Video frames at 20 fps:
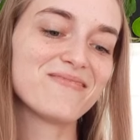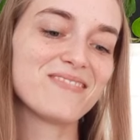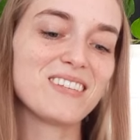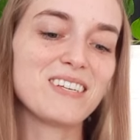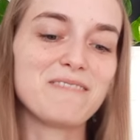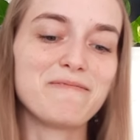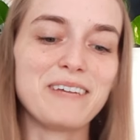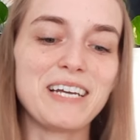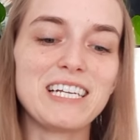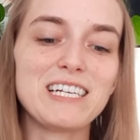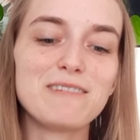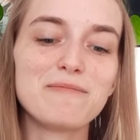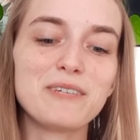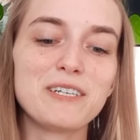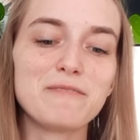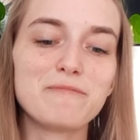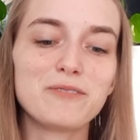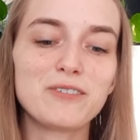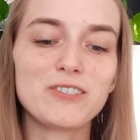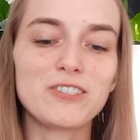Many
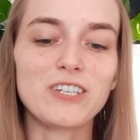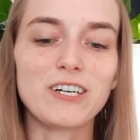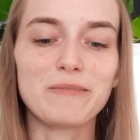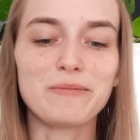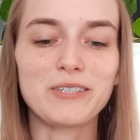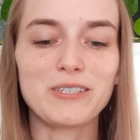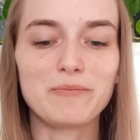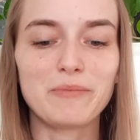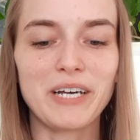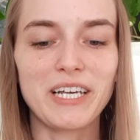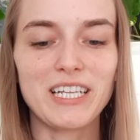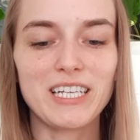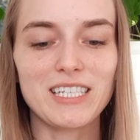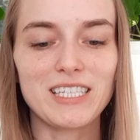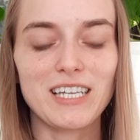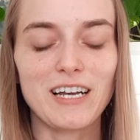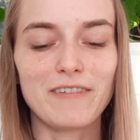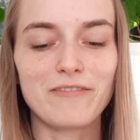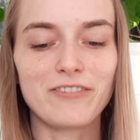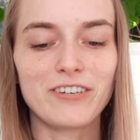people troubled by the
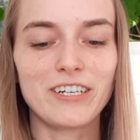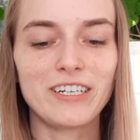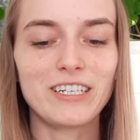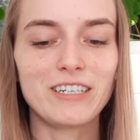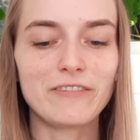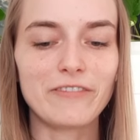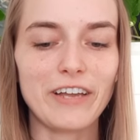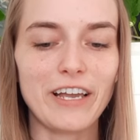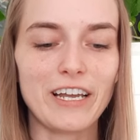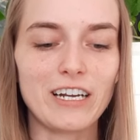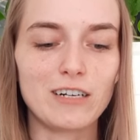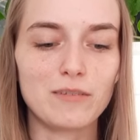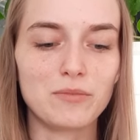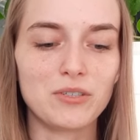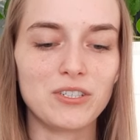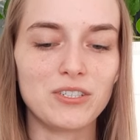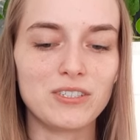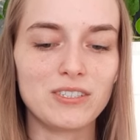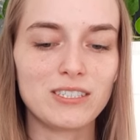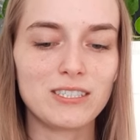suffering of
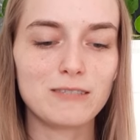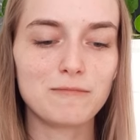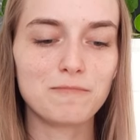animals